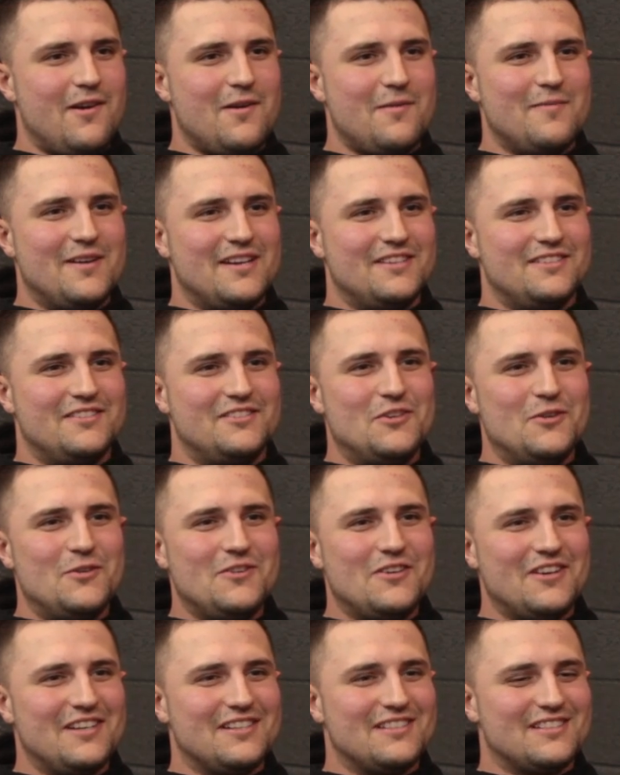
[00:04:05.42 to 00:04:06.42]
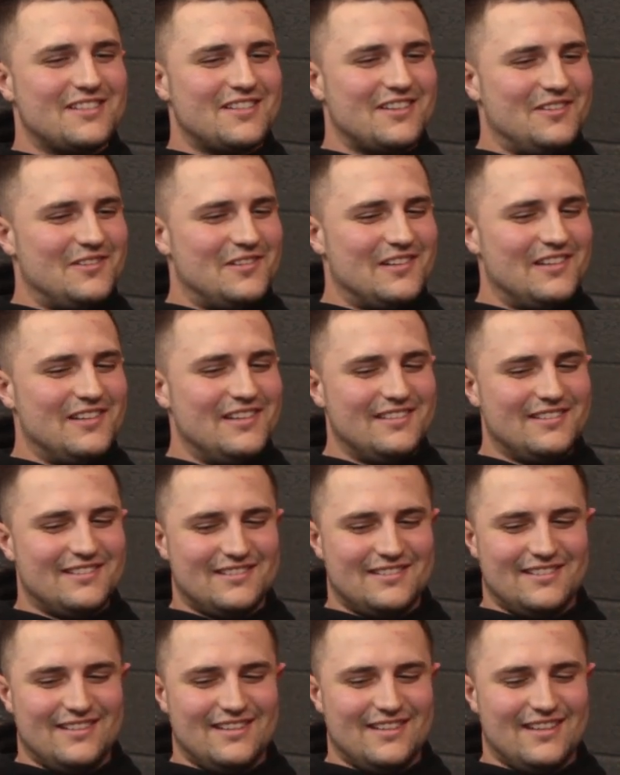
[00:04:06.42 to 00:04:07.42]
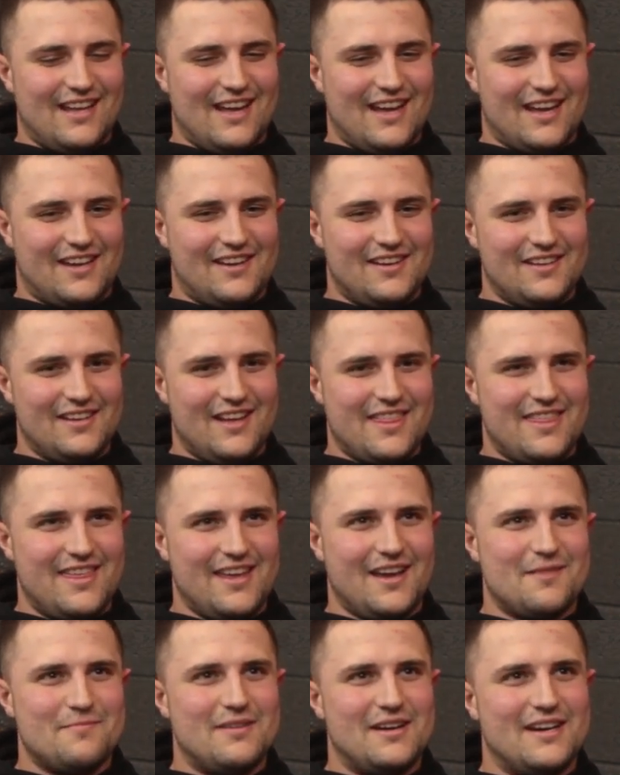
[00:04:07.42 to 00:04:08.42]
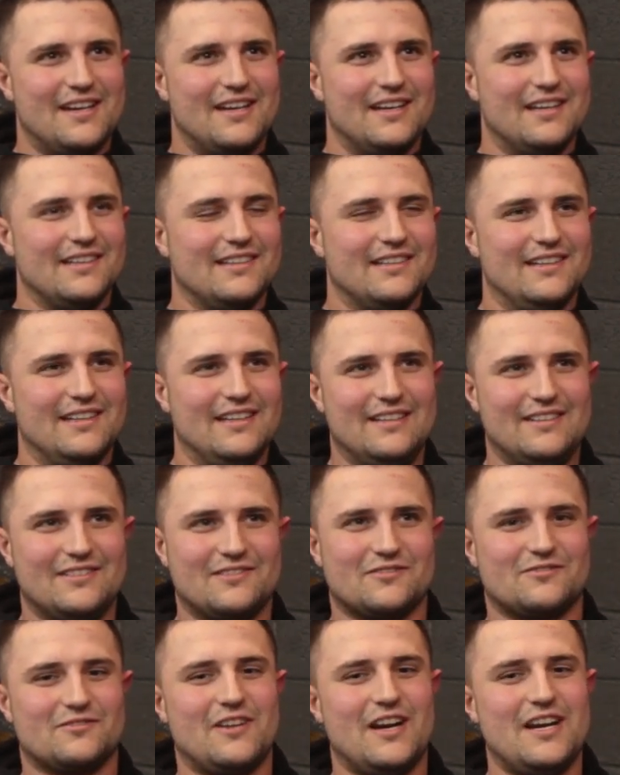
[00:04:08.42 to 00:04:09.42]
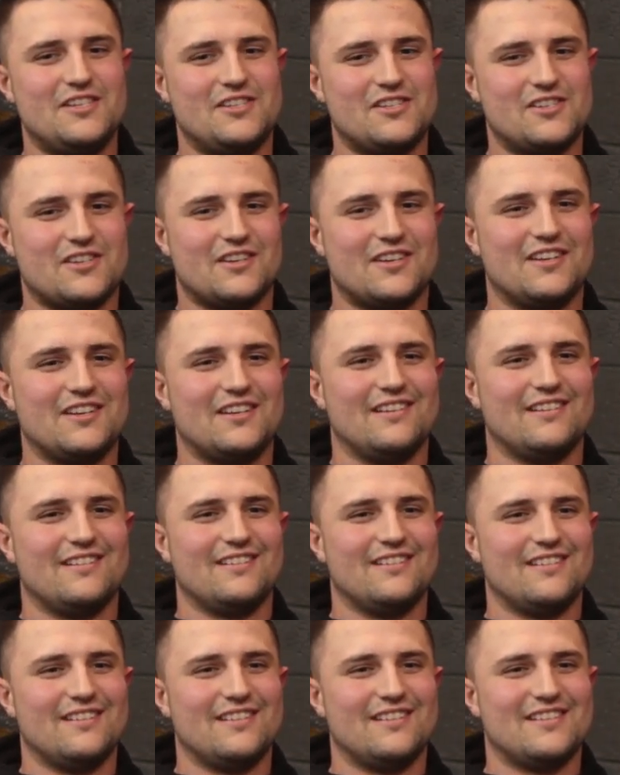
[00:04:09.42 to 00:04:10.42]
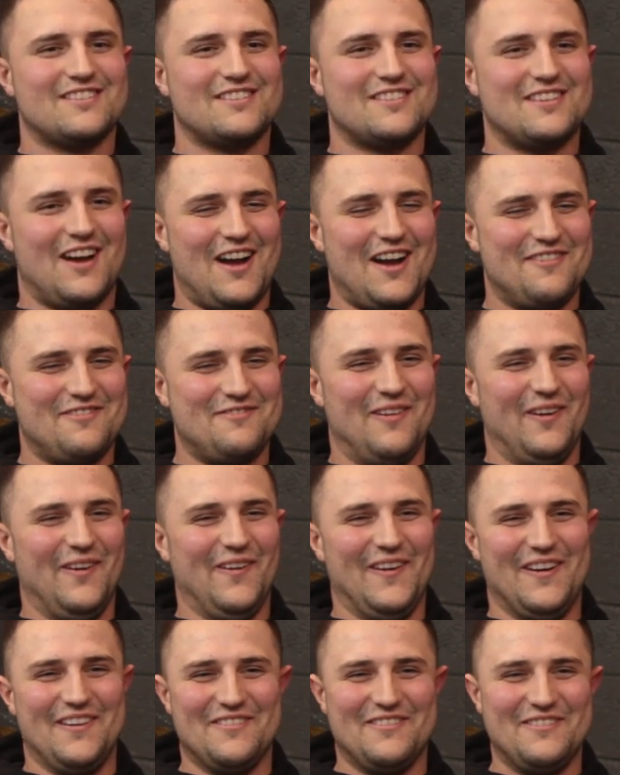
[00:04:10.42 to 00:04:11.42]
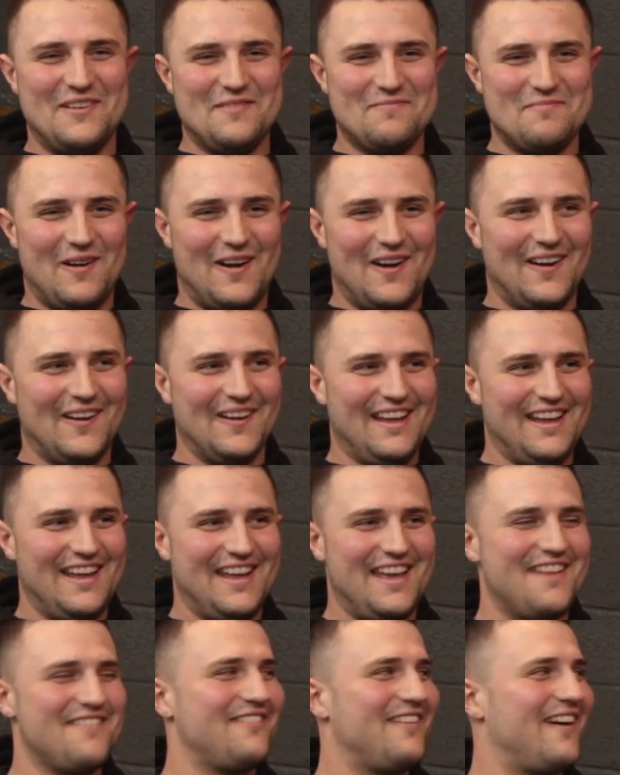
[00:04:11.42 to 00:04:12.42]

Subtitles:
Right now I'm a junior in school. I think I'm a redshirt sophomore in football.